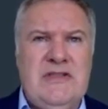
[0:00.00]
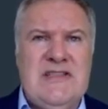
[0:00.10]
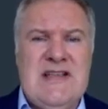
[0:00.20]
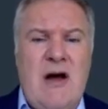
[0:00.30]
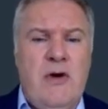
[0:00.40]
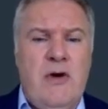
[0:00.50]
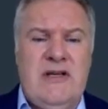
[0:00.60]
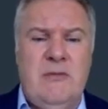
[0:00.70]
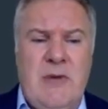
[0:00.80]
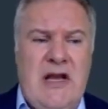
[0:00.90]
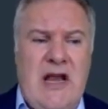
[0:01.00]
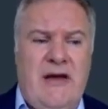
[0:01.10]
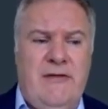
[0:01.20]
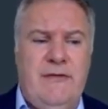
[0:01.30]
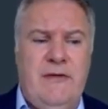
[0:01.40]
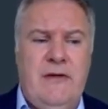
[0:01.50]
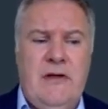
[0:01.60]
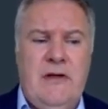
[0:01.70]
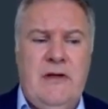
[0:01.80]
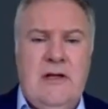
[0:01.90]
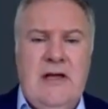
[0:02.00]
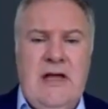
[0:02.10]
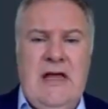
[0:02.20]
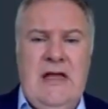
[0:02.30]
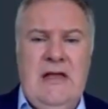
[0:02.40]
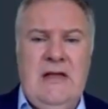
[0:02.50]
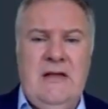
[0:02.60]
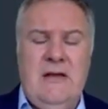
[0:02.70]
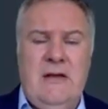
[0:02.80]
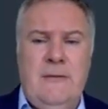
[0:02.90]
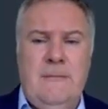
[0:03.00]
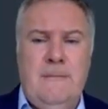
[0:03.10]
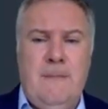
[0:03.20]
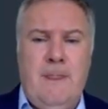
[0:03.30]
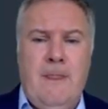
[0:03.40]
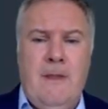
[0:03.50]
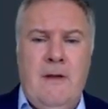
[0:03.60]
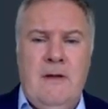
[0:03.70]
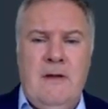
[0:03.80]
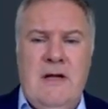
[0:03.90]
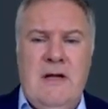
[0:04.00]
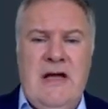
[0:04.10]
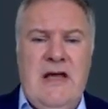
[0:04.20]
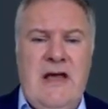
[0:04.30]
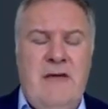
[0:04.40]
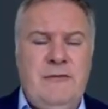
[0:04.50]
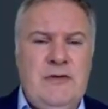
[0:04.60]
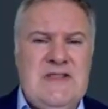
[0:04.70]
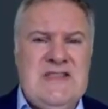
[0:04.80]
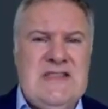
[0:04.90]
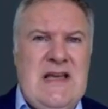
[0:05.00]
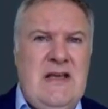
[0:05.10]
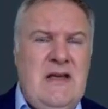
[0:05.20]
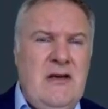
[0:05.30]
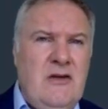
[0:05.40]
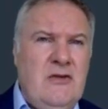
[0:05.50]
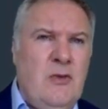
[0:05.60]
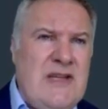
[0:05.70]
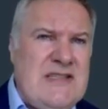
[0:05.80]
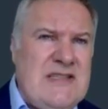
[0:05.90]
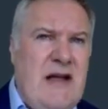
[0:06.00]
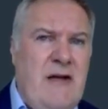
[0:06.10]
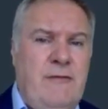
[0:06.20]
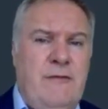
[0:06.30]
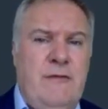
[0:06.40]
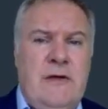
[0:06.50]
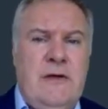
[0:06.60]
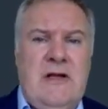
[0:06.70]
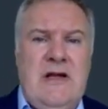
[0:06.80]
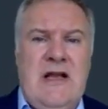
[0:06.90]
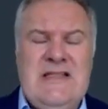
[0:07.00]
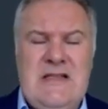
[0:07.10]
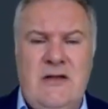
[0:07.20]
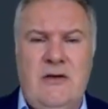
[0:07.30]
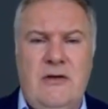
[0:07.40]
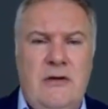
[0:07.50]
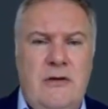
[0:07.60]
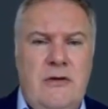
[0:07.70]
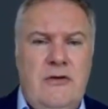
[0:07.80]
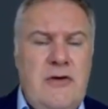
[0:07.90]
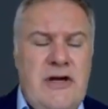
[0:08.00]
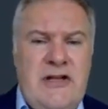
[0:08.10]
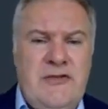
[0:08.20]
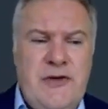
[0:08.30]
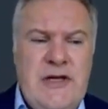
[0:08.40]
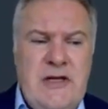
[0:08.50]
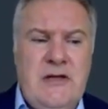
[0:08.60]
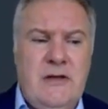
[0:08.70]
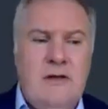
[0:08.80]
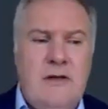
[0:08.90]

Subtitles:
it is how working my life. And I have to say to myself, Laszlo, you are not free.